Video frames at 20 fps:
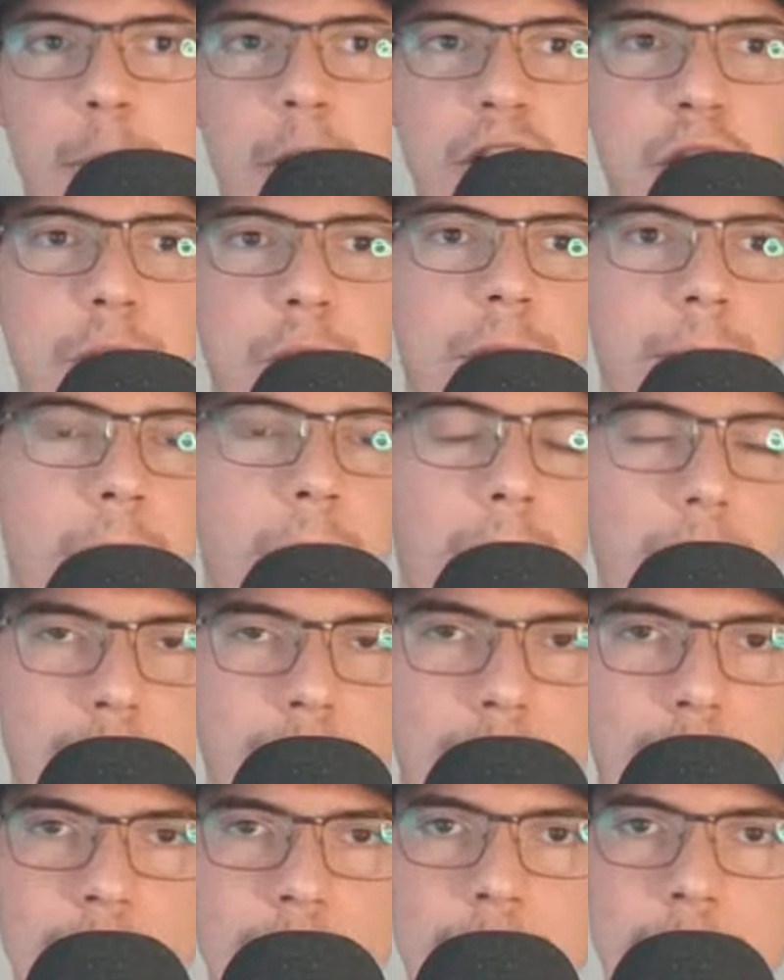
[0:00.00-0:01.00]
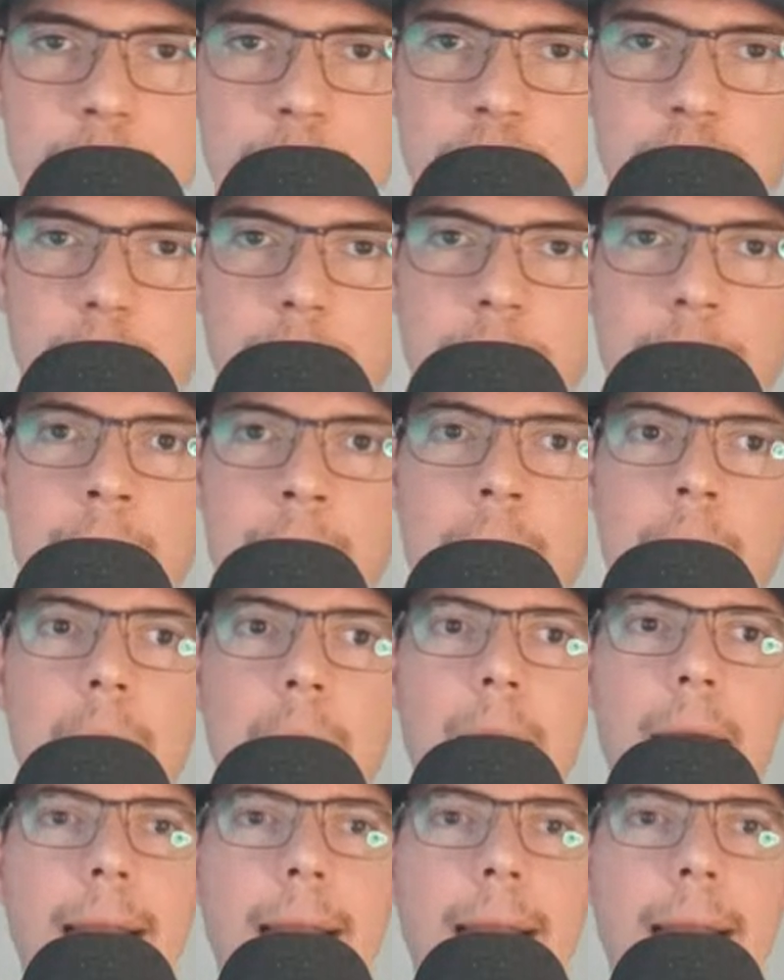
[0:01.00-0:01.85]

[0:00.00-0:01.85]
especially with the Montas injury,